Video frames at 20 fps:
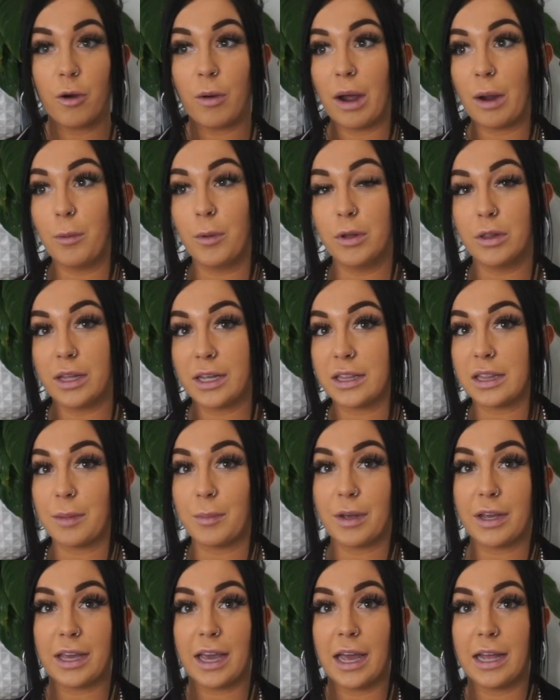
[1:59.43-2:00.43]
I will link
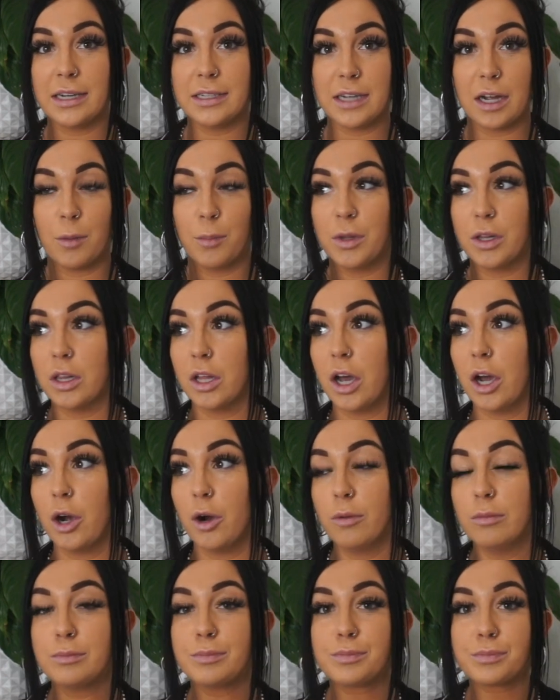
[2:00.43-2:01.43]
them again down
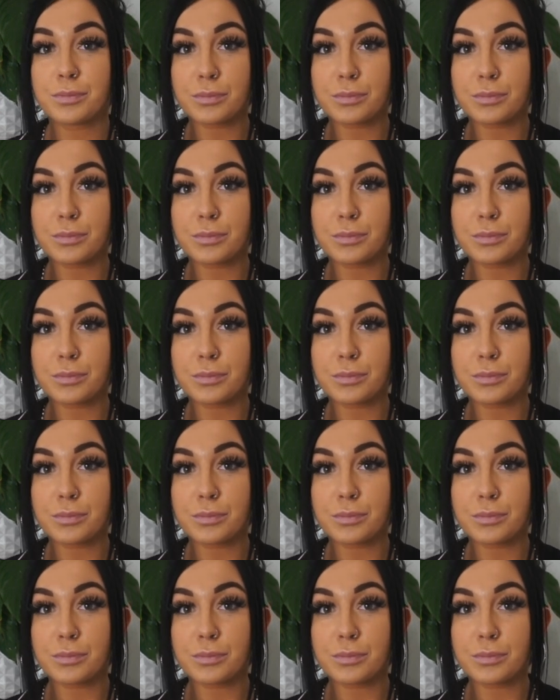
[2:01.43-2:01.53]
below.